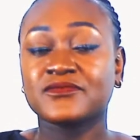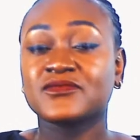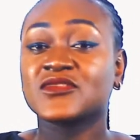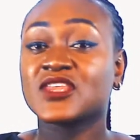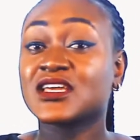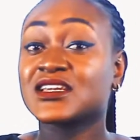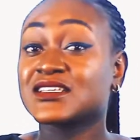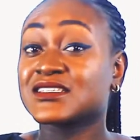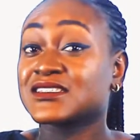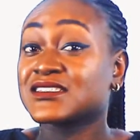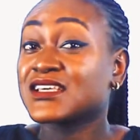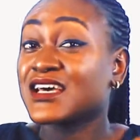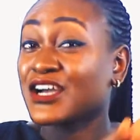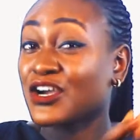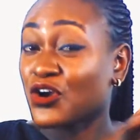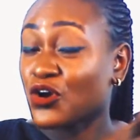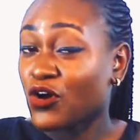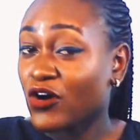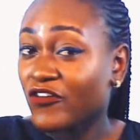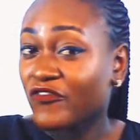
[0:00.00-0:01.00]
that is a
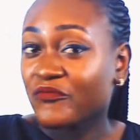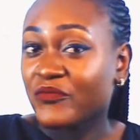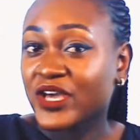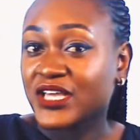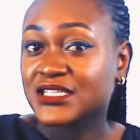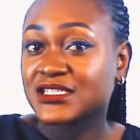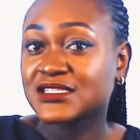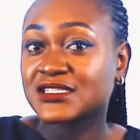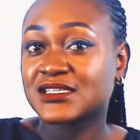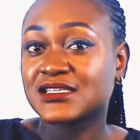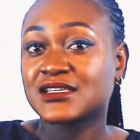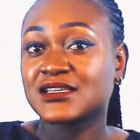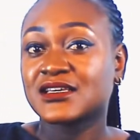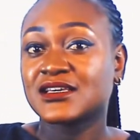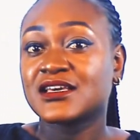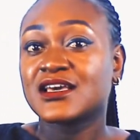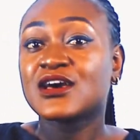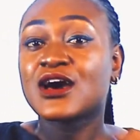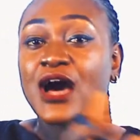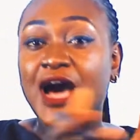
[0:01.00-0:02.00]
government
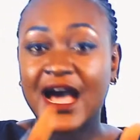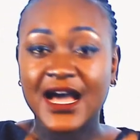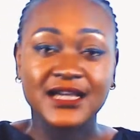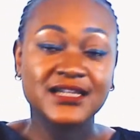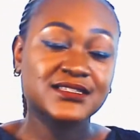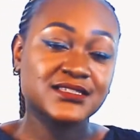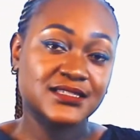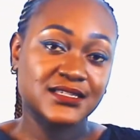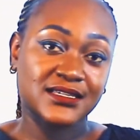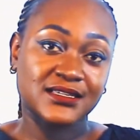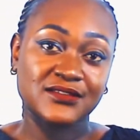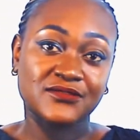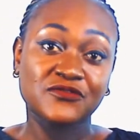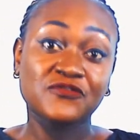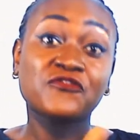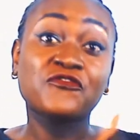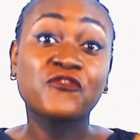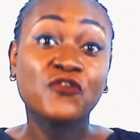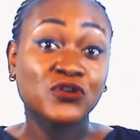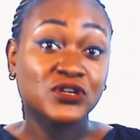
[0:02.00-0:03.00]
acting
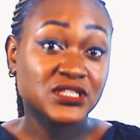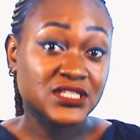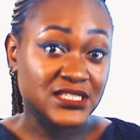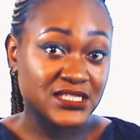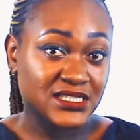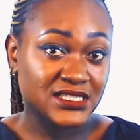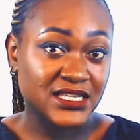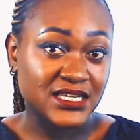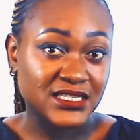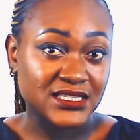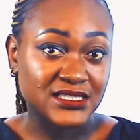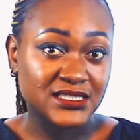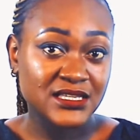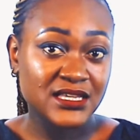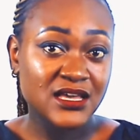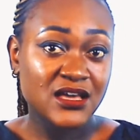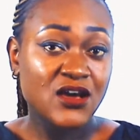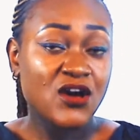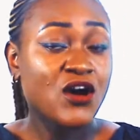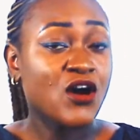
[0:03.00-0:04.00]
for the state.
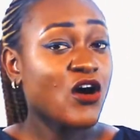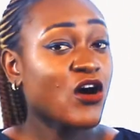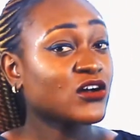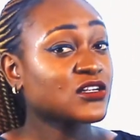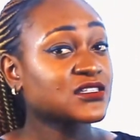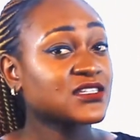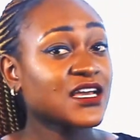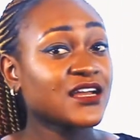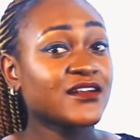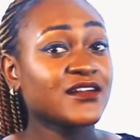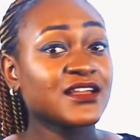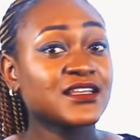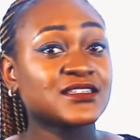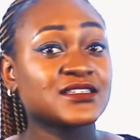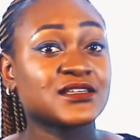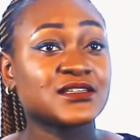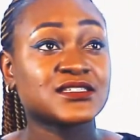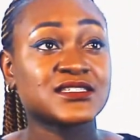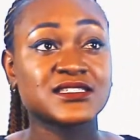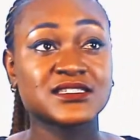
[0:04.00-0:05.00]
Ordinarily
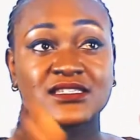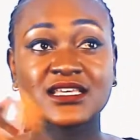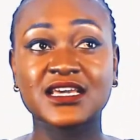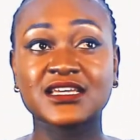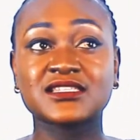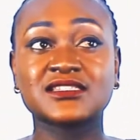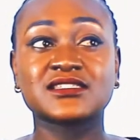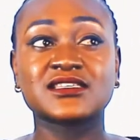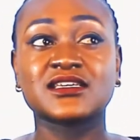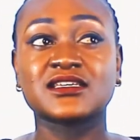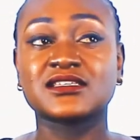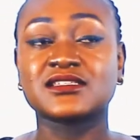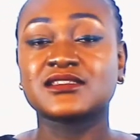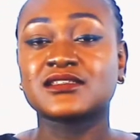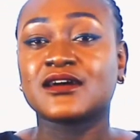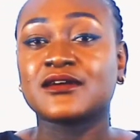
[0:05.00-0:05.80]
the state is